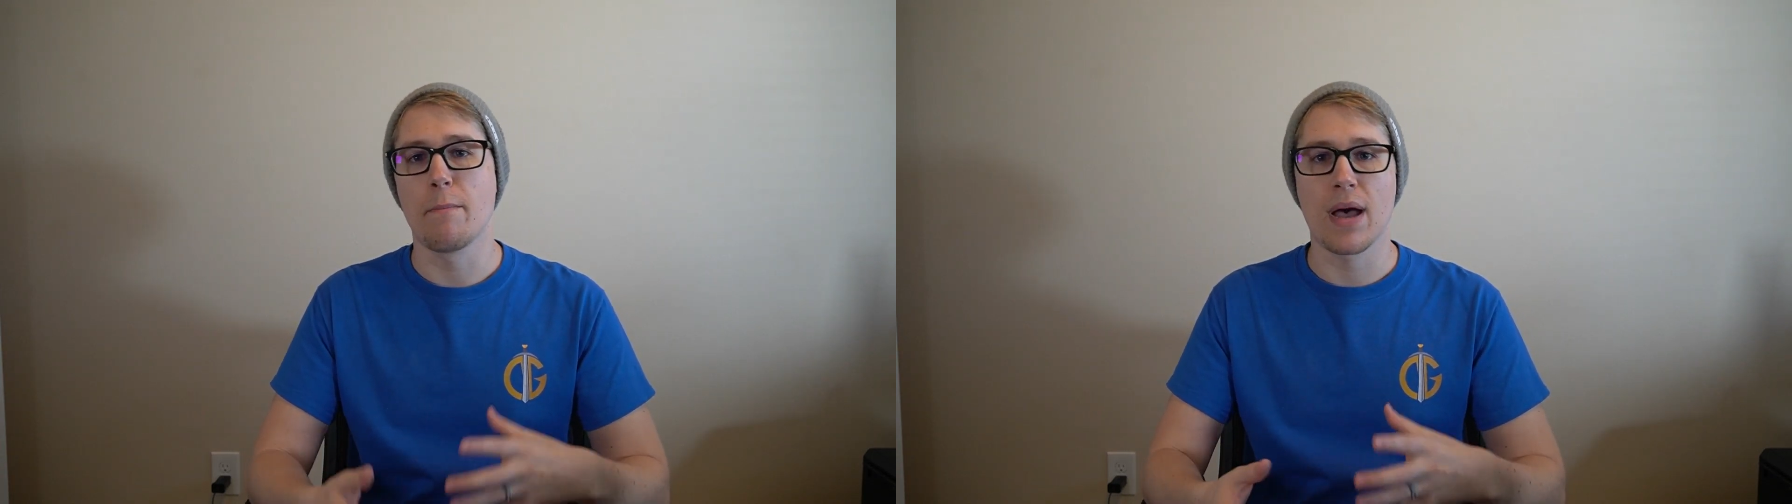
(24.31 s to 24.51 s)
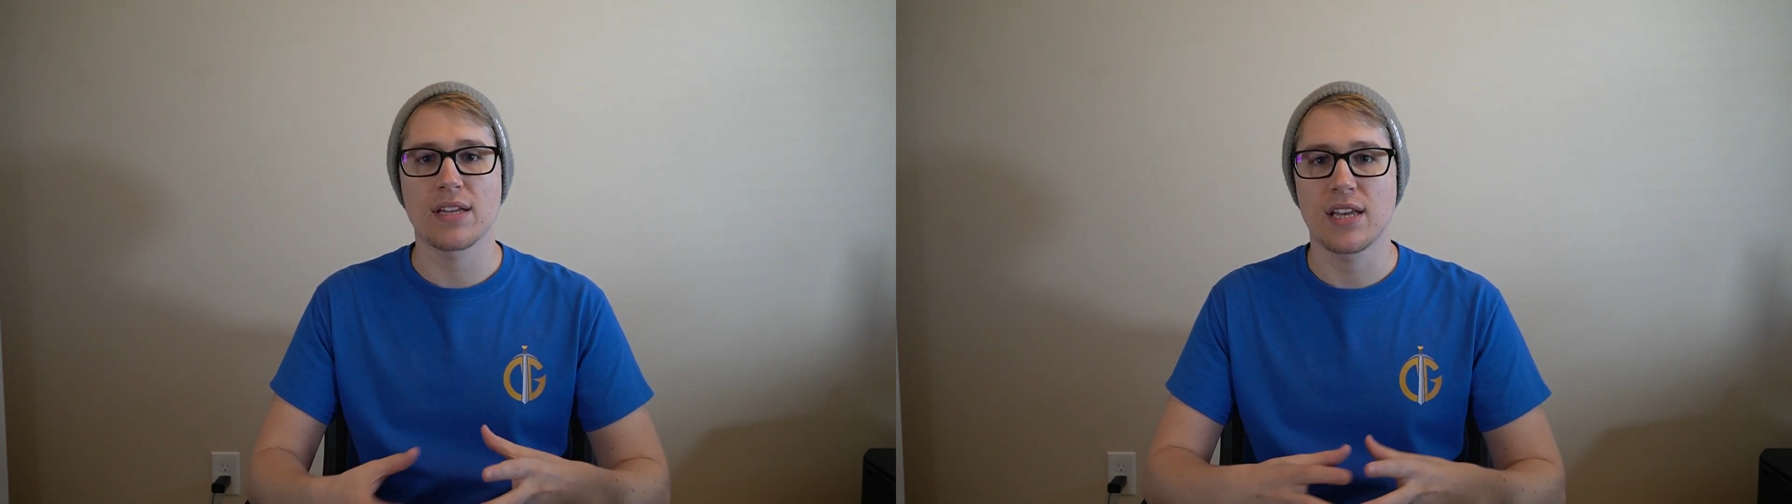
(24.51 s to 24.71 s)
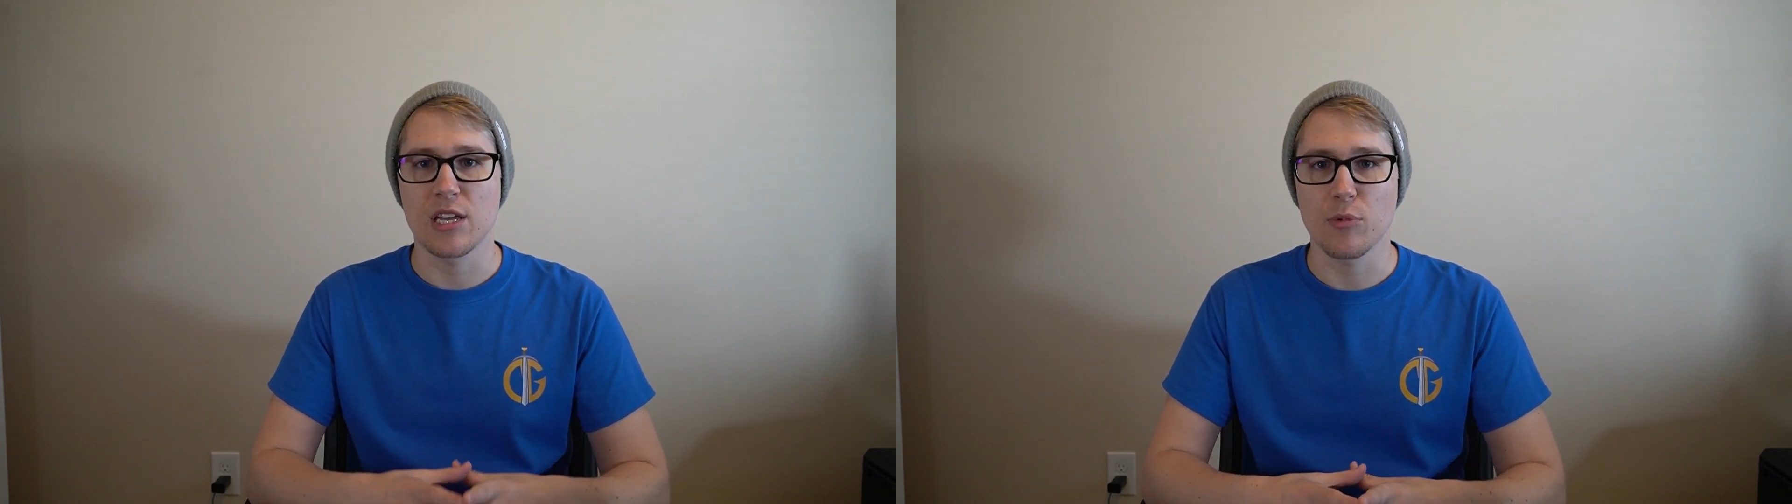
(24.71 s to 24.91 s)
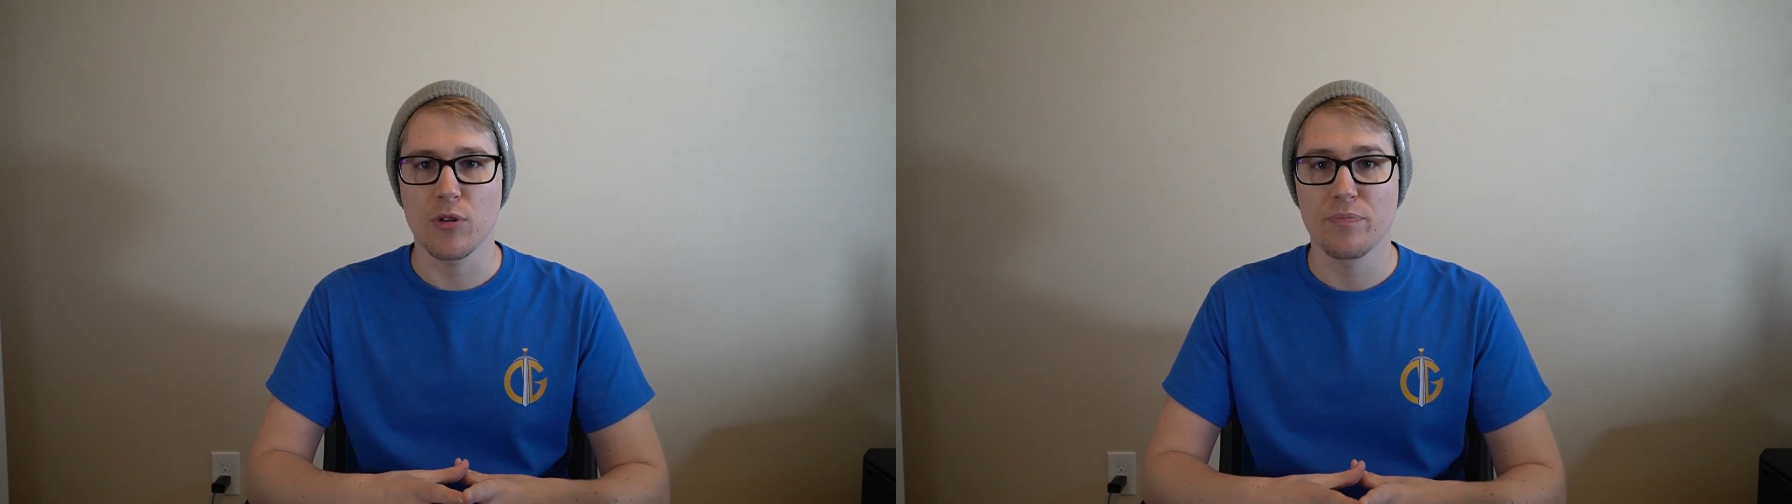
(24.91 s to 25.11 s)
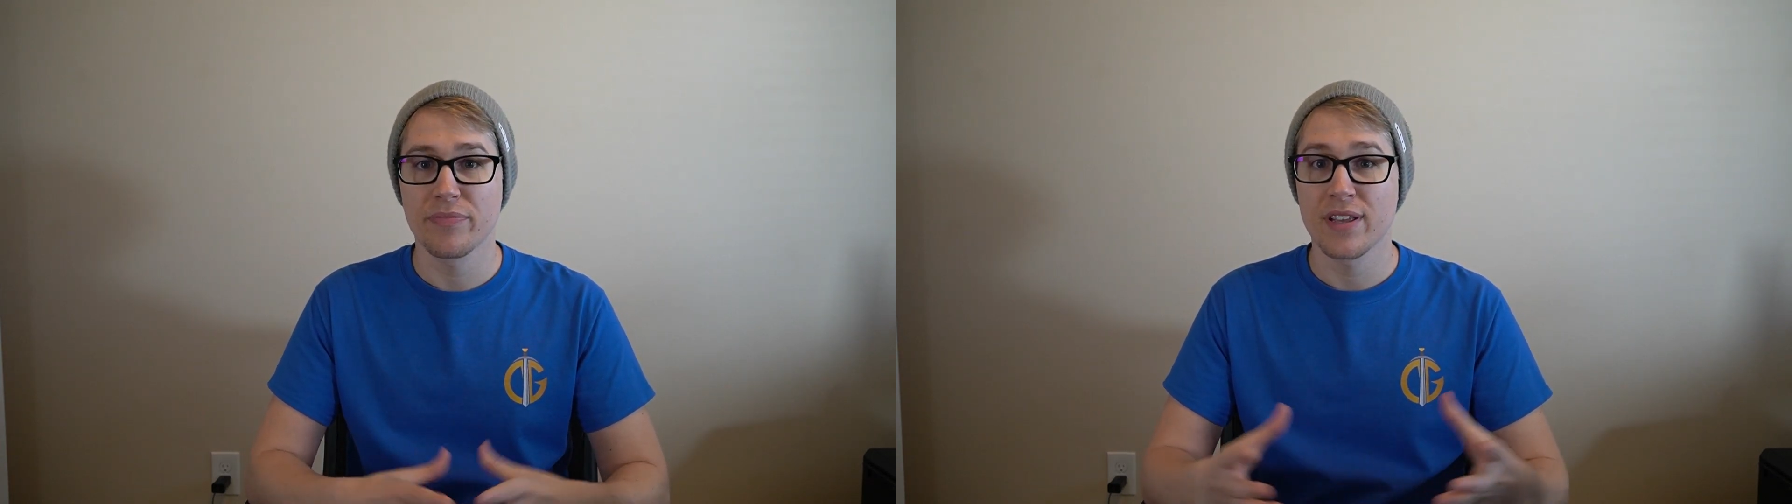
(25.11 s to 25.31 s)
my
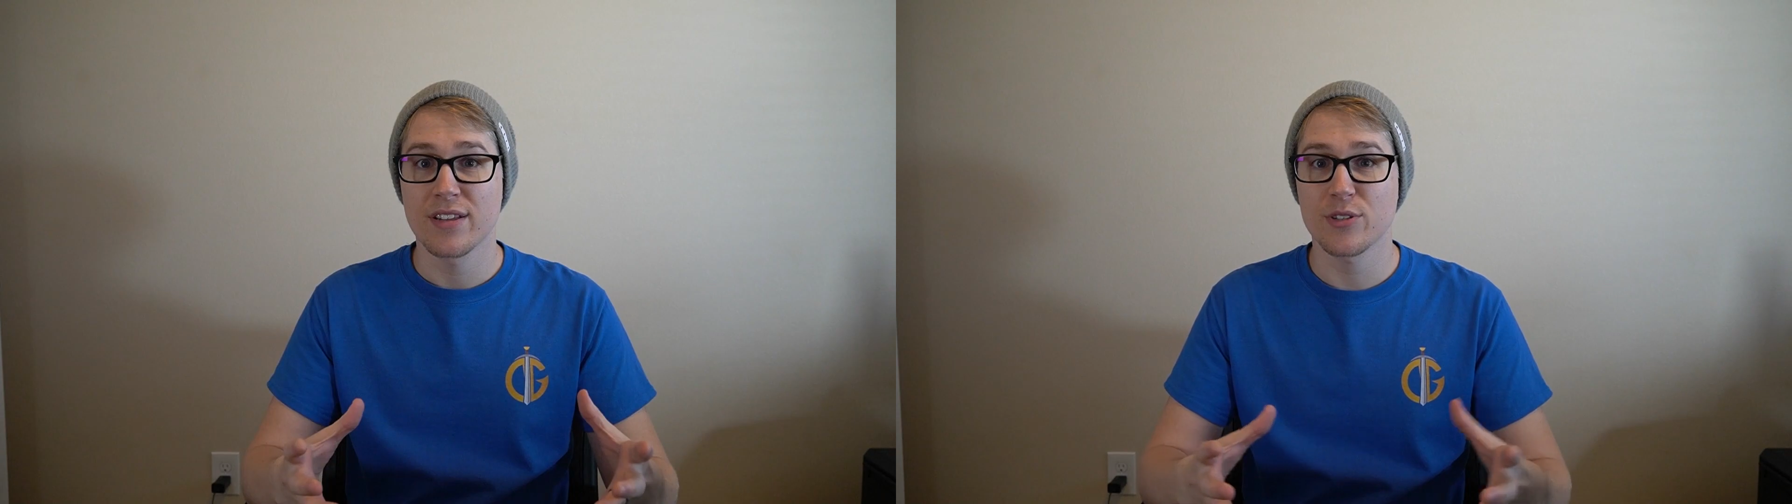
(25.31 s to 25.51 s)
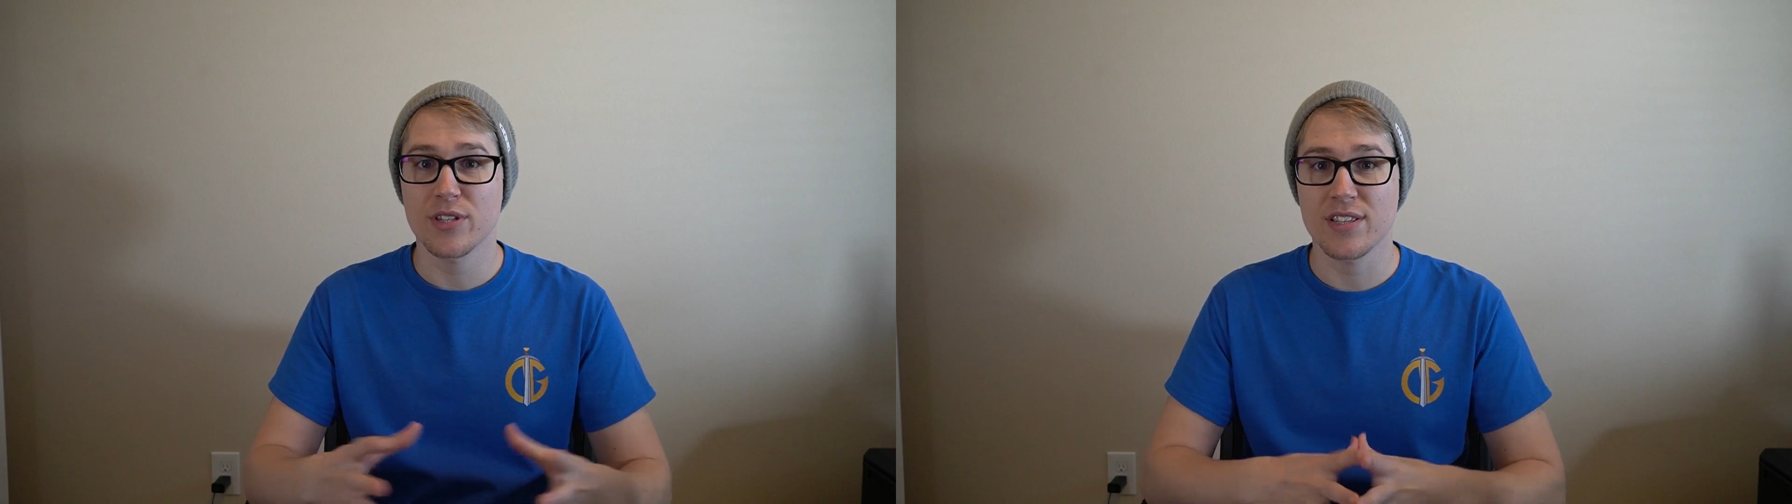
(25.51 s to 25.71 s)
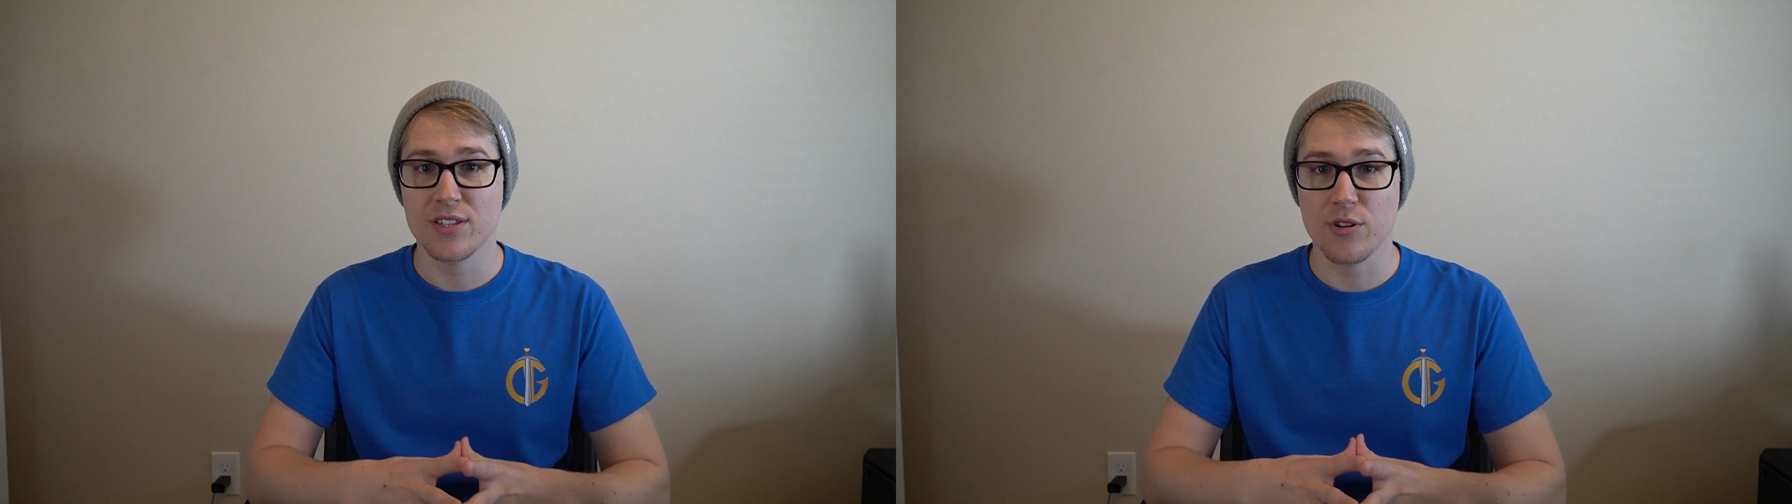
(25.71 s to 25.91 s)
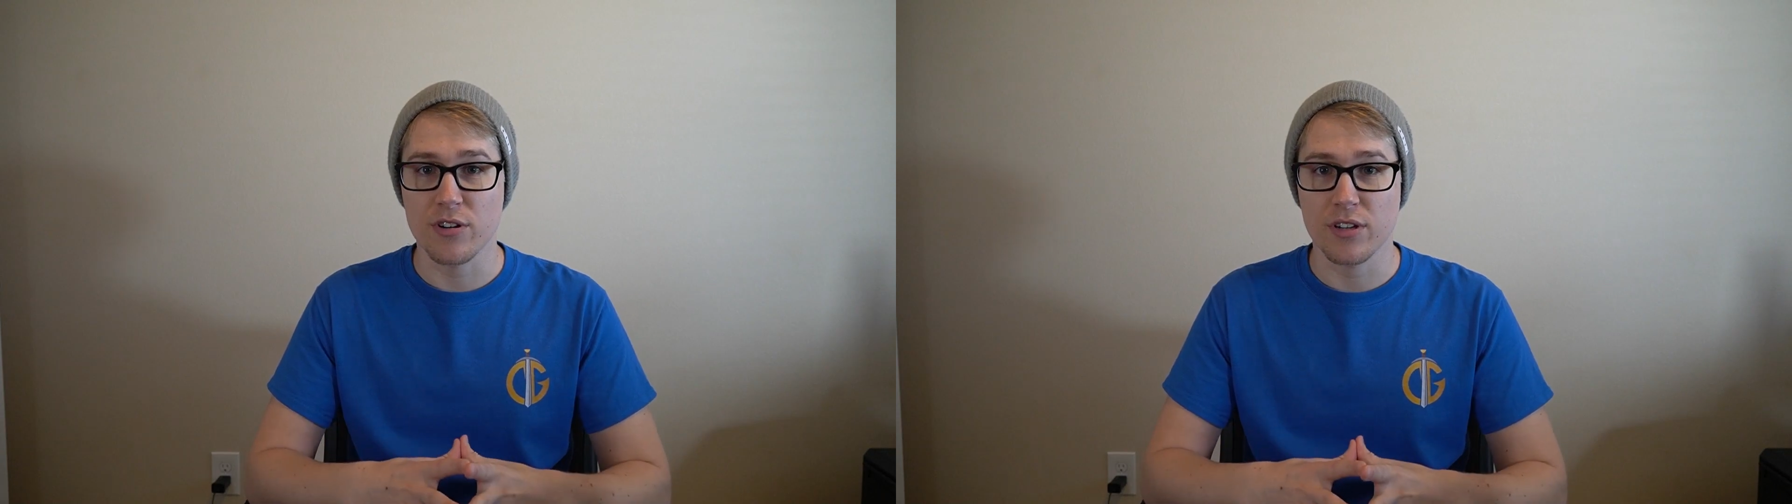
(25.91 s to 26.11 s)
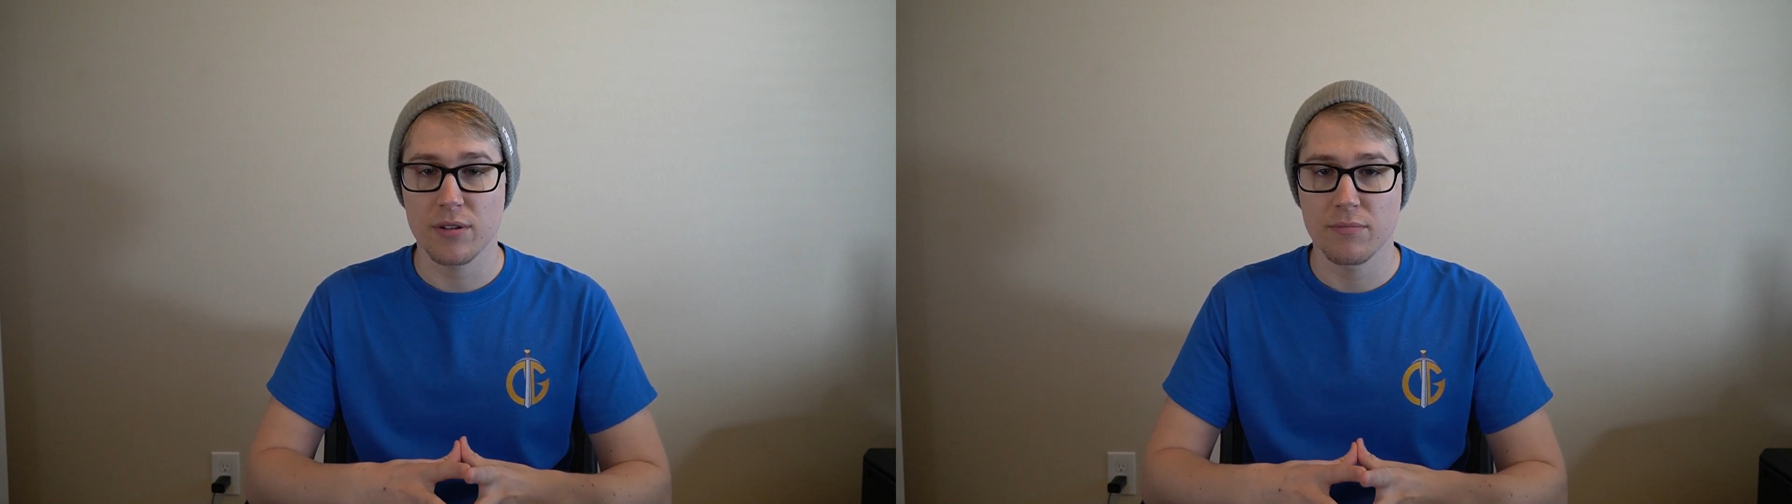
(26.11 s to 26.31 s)
table. So let's get started.